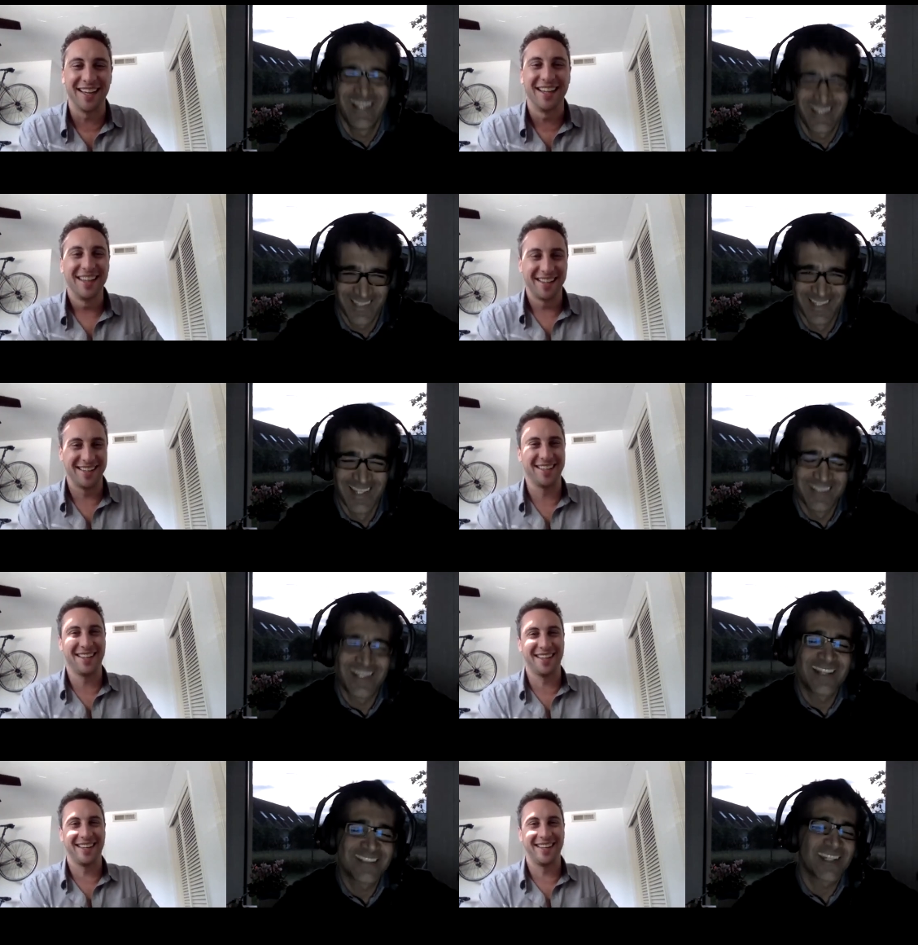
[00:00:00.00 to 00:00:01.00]
Speaker 1: uh,
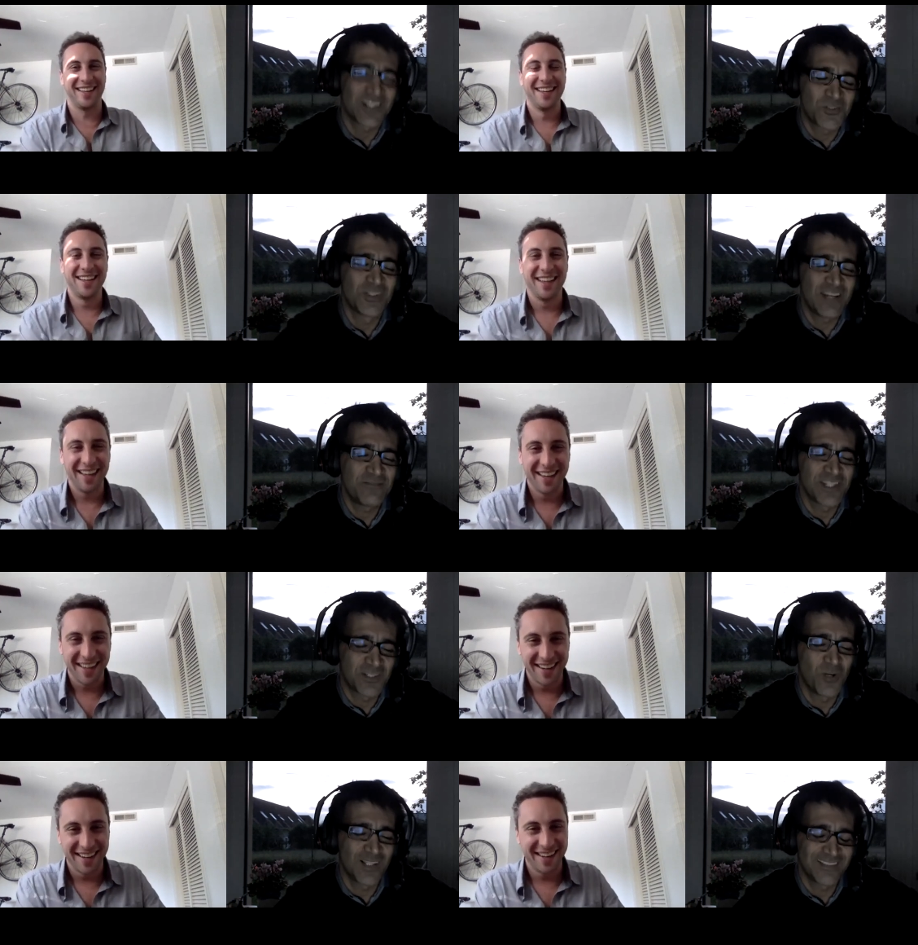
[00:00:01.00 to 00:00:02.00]
it's got a cool life, a
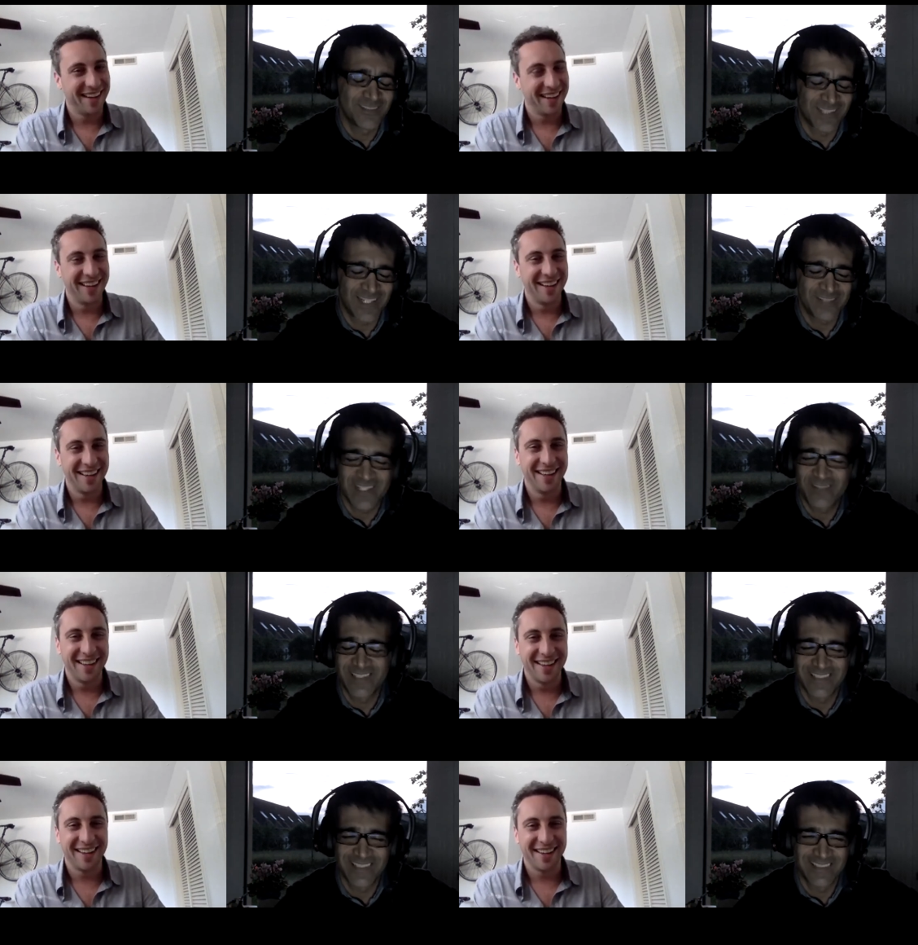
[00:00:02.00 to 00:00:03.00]
quality of life,
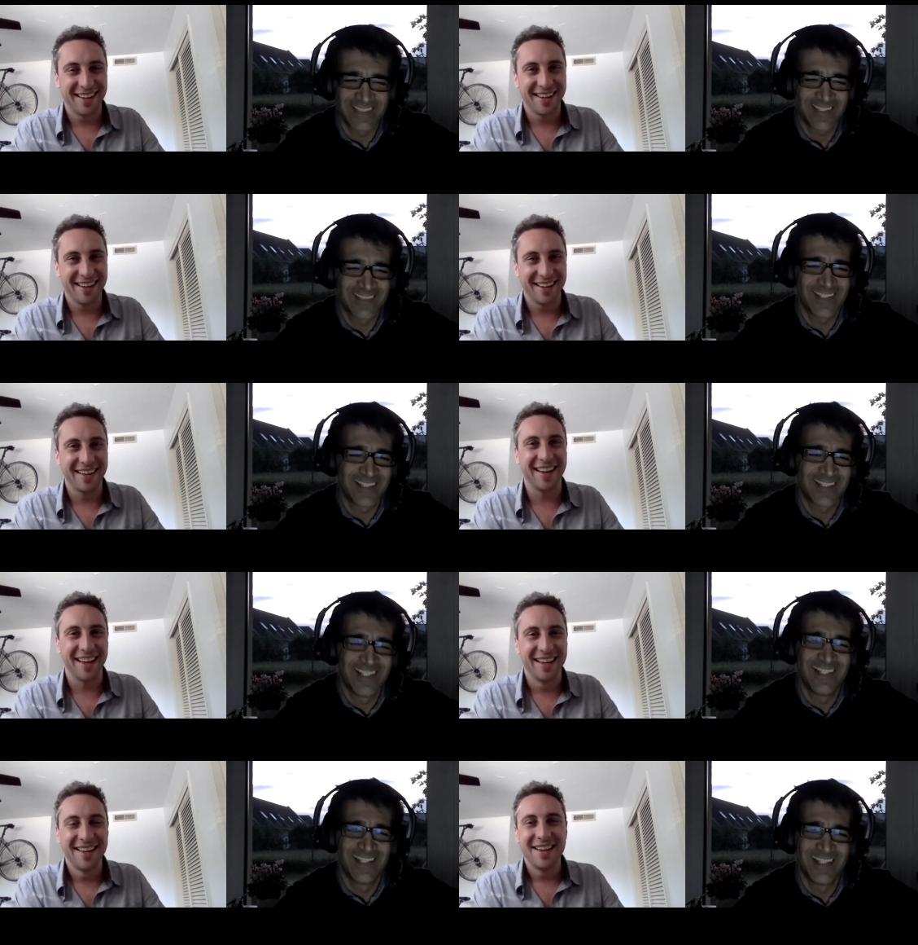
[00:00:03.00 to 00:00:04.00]
definitely. That, yeah.
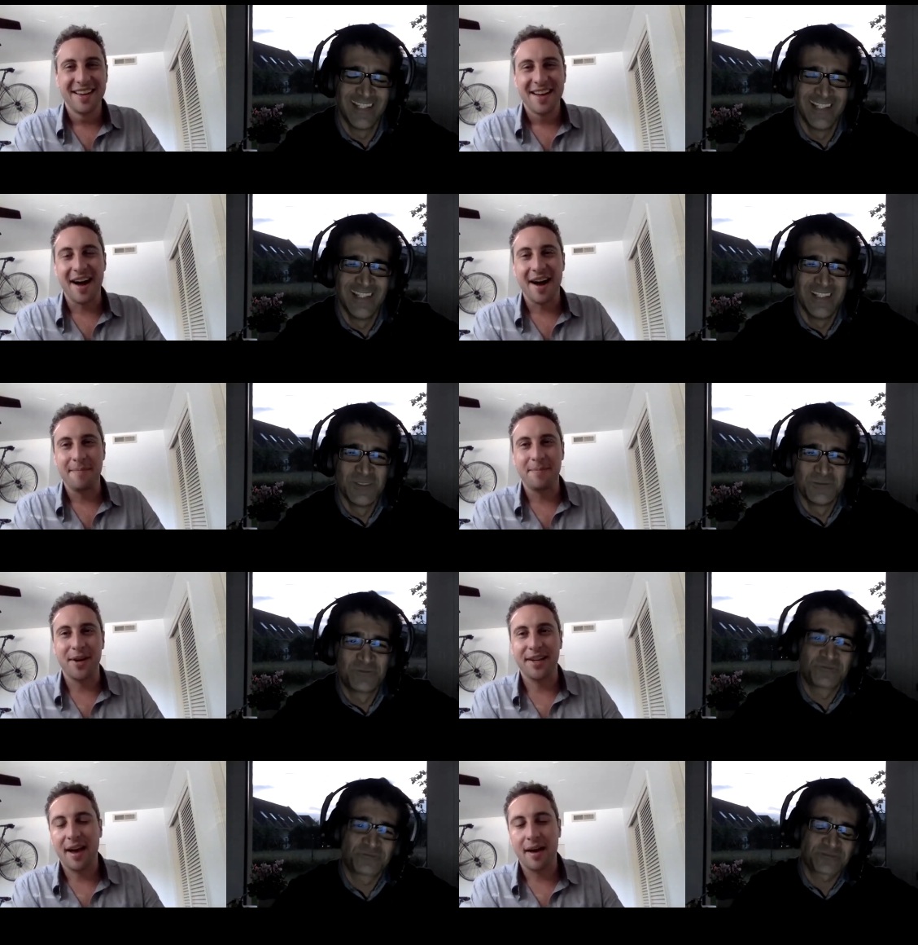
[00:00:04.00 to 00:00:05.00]
yeah.
Speaker 2: Um, but
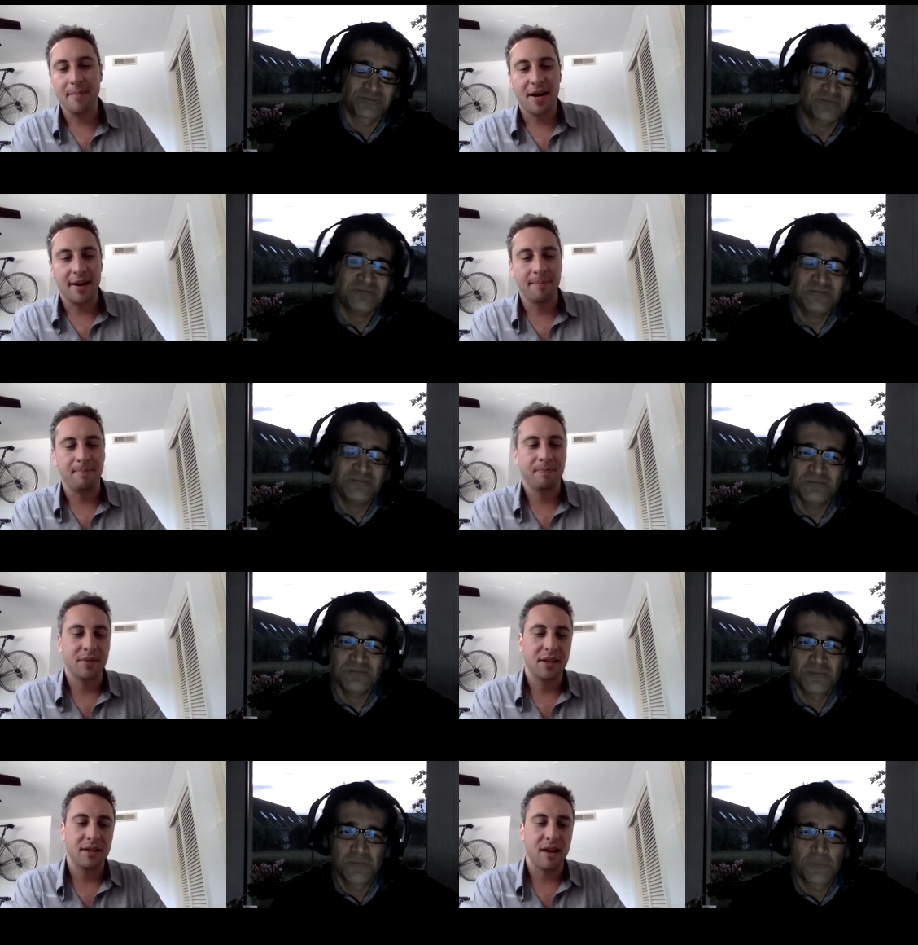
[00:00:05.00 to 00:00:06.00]
yeah, I'm um,
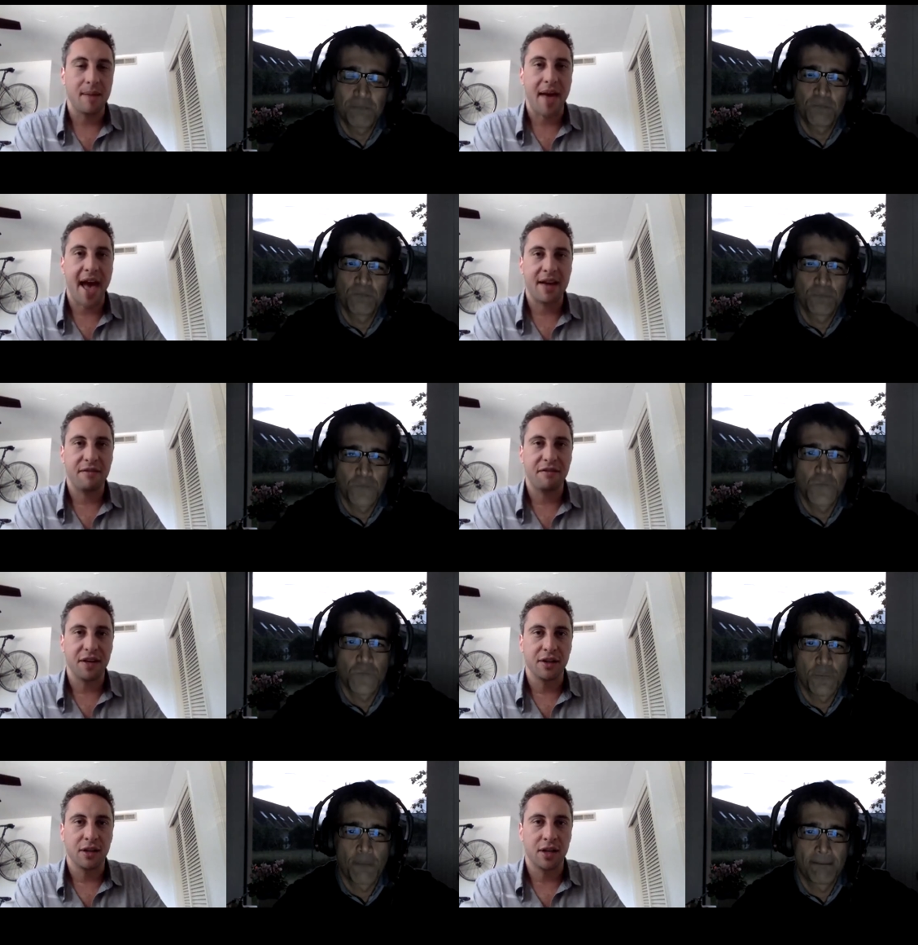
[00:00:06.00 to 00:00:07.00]
I'm at
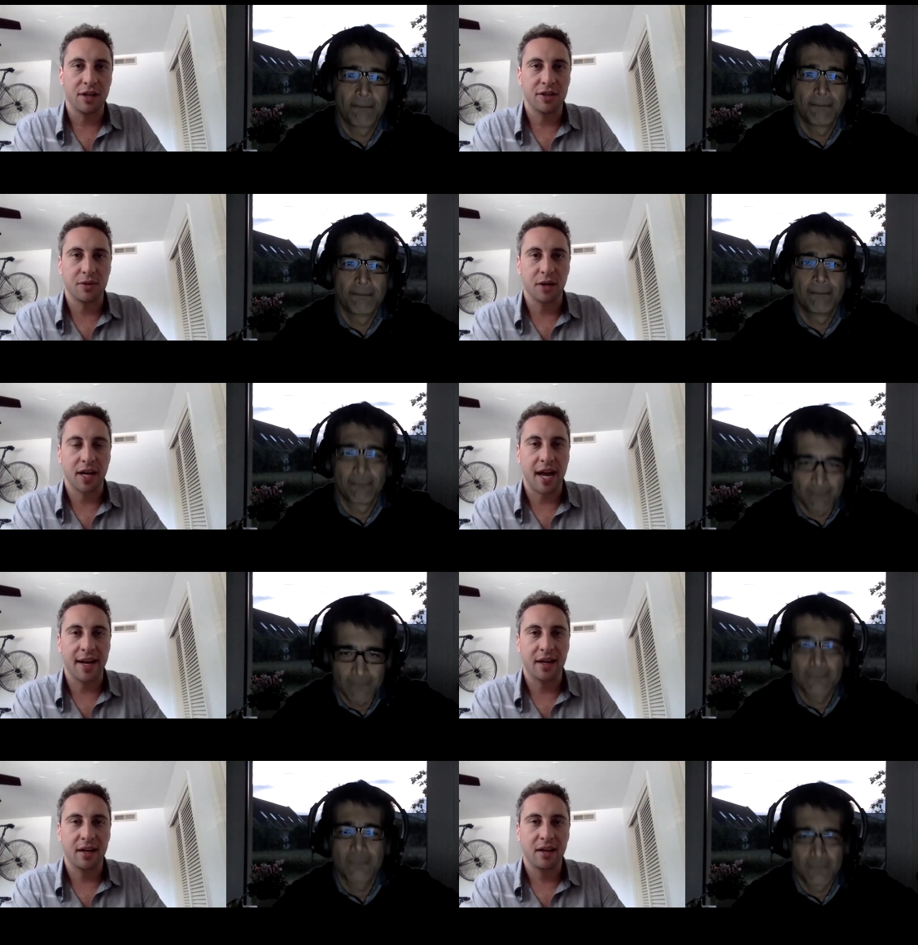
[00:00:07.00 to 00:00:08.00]
Phil underscore
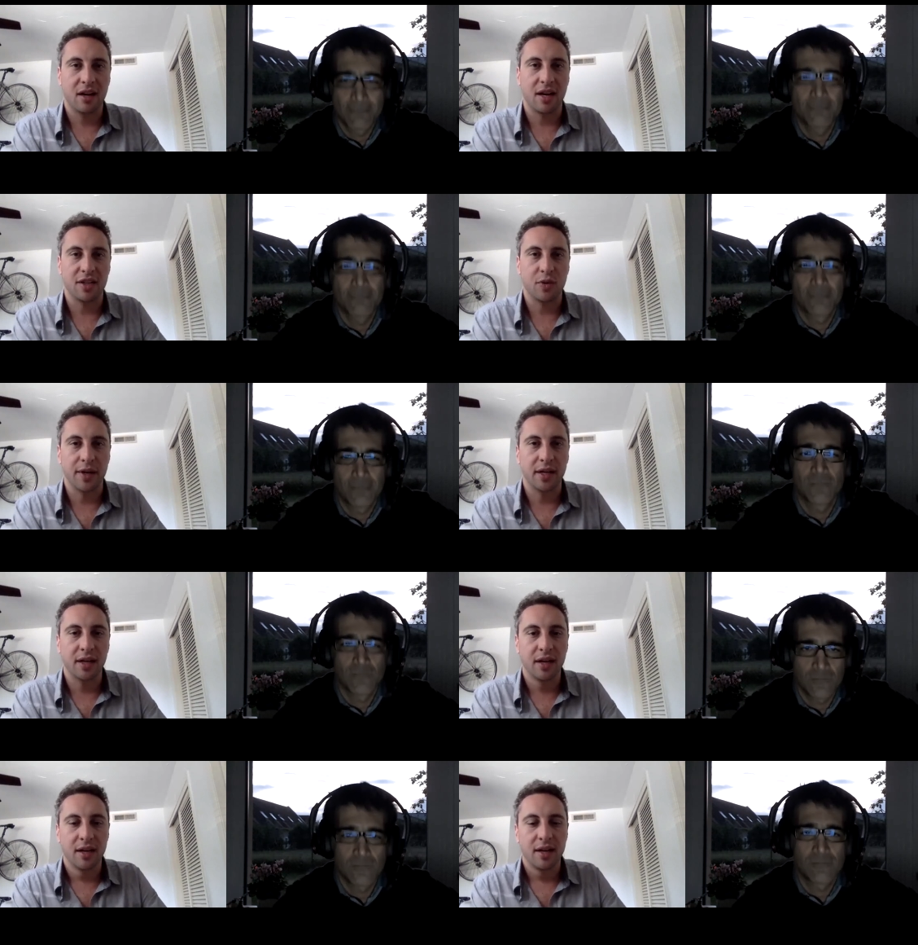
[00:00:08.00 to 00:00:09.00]
Geiger on Twitter.
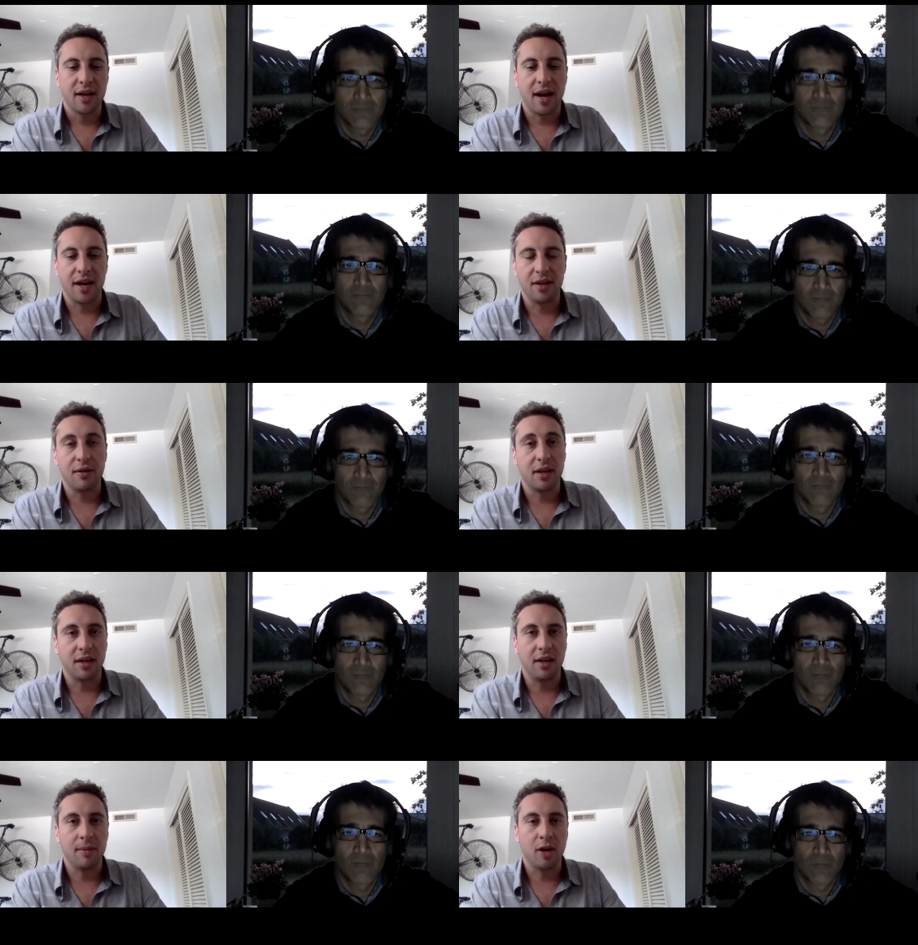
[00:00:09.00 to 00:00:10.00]
Uh, you can
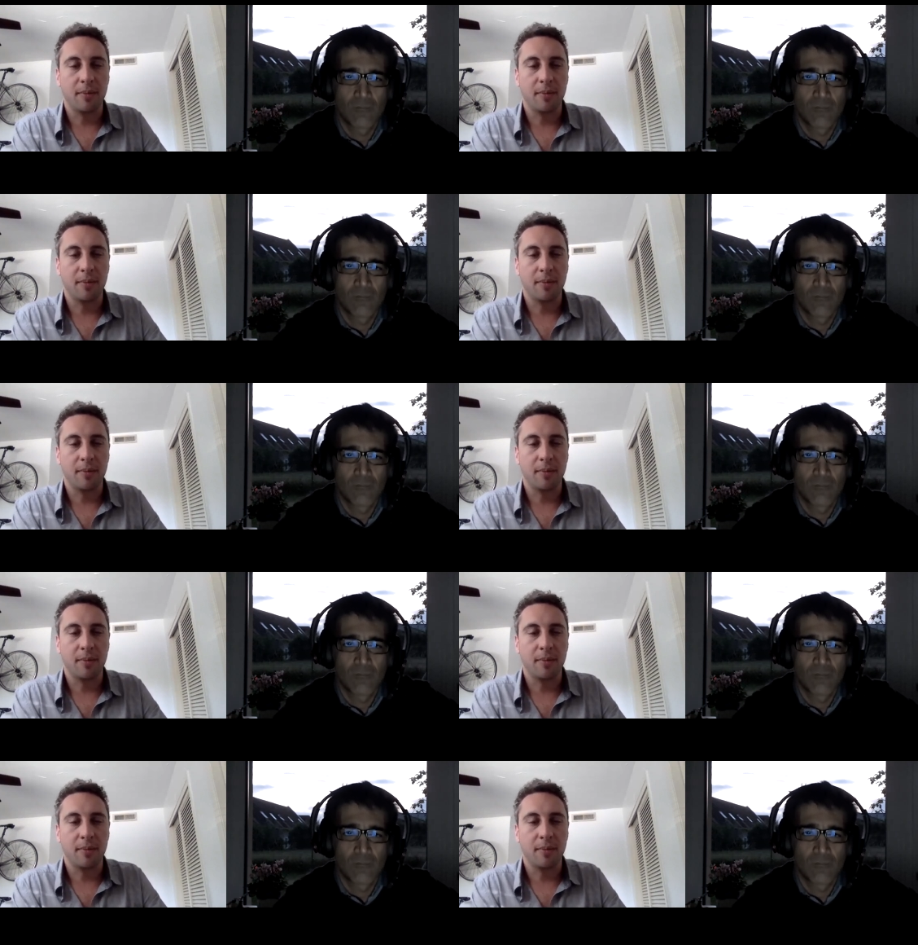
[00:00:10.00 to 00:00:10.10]
email